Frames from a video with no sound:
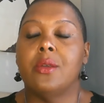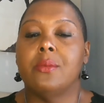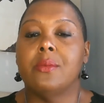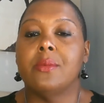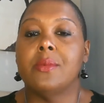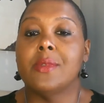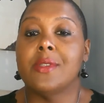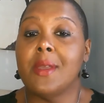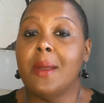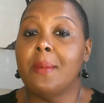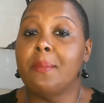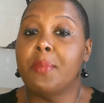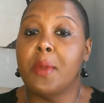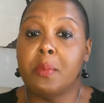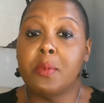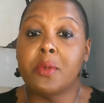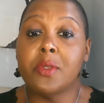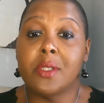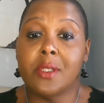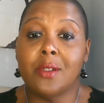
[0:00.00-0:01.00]
Some
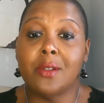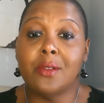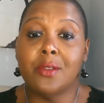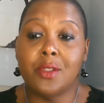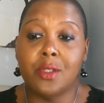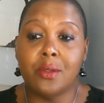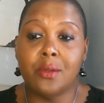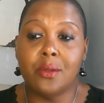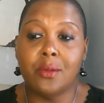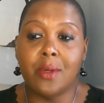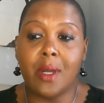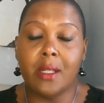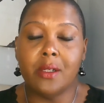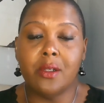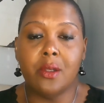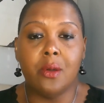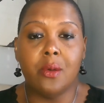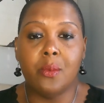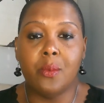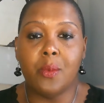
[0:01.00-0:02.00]
people still do. I
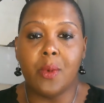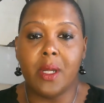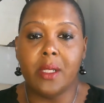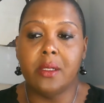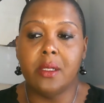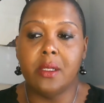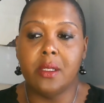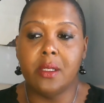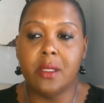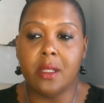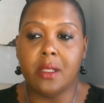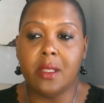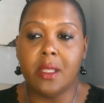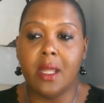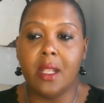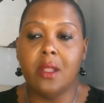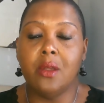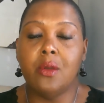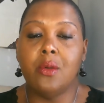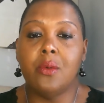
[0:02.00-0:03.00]
know one young
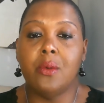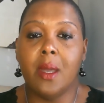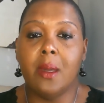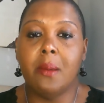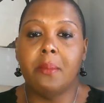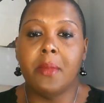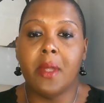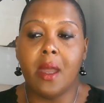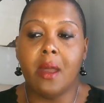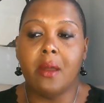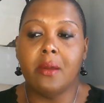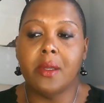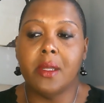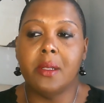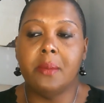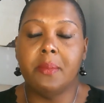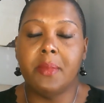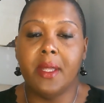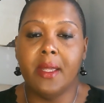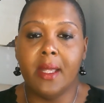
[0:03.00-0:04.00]
lady who helped me out
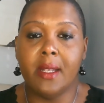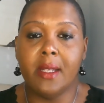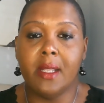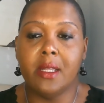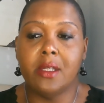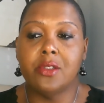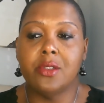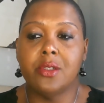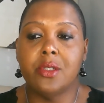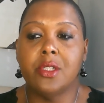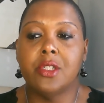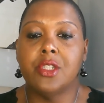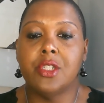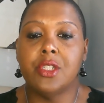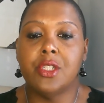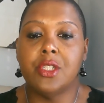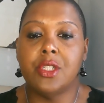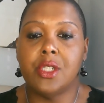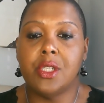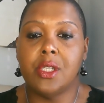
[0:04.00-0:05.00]
in the beginning.
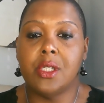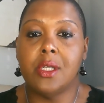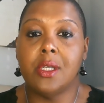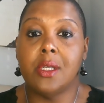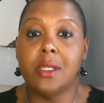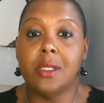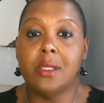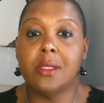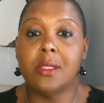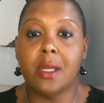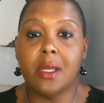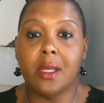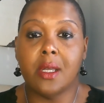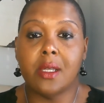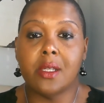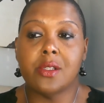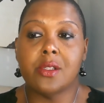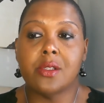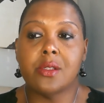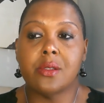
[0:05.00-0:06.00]
She
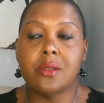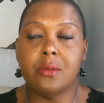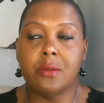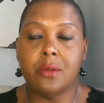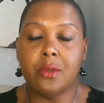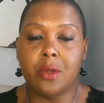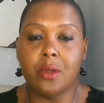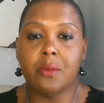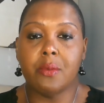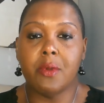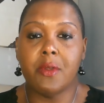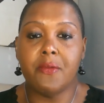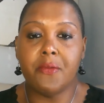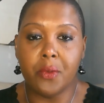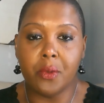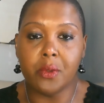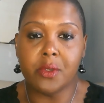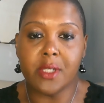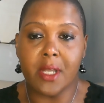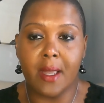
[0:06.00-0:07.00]
does notary
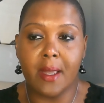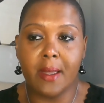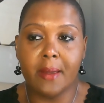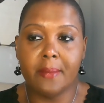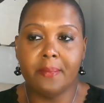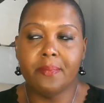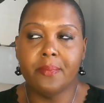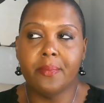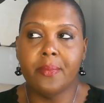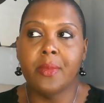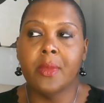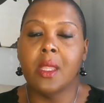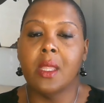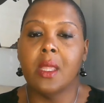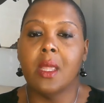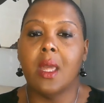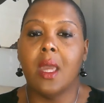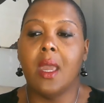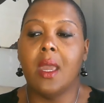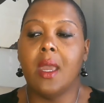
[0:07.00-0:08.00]
full time,
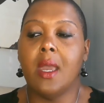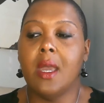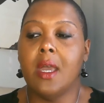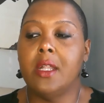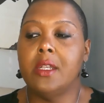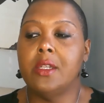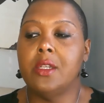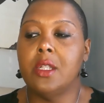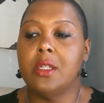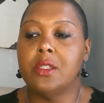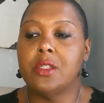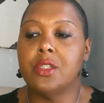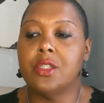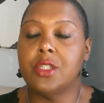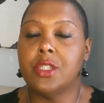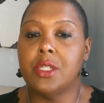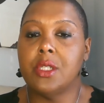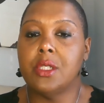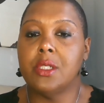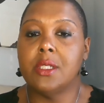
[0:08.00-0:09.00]
and
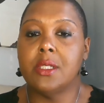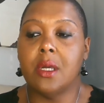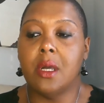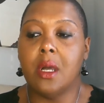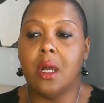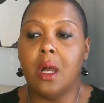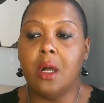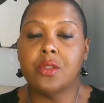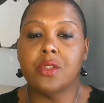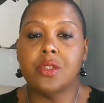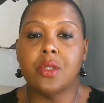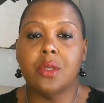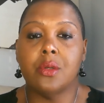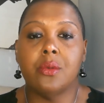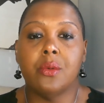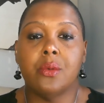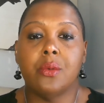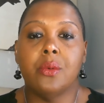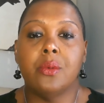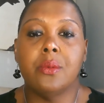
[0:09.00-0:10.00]
she
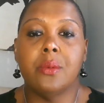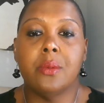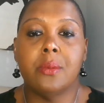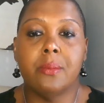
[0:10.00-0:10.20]
also